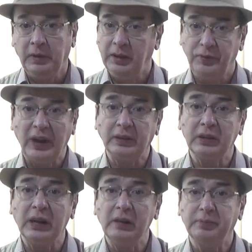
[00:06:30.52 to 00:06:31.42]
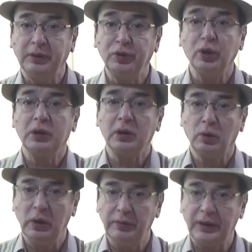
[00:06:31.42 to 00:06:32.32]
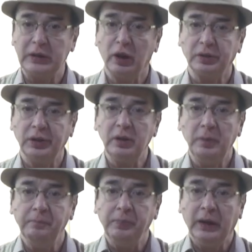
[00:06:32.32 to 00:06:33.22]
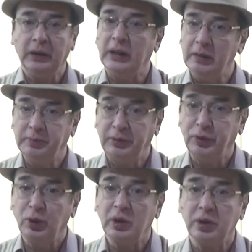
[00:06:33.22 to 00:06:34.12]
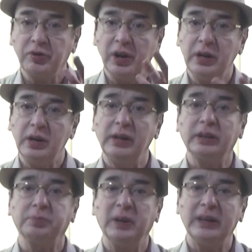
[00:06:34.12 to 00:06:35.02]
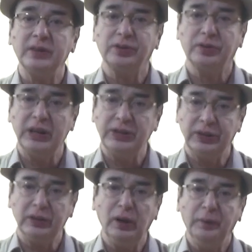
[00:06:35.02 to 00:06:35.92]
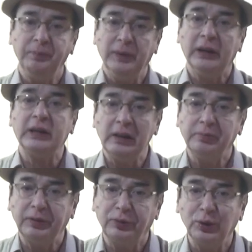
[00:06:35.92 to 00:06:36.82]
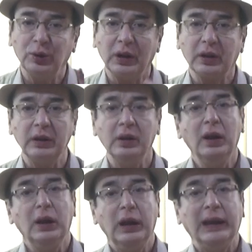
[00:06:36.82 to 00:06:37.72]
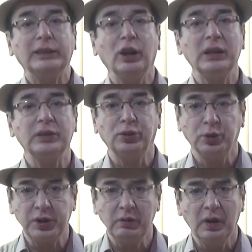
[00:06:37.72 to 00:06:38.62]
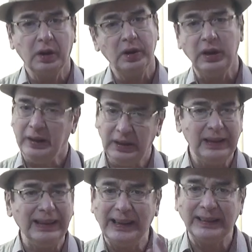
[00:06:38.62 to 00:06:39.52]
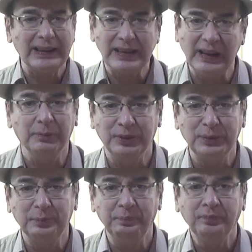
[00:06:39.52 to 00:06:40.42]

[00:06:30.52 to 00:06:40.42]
In fact, it helps if you are a qualified doctor, it helps if you are a trained and experienced teacher, it helps if you are an acknowledged social worker, anything like that helps.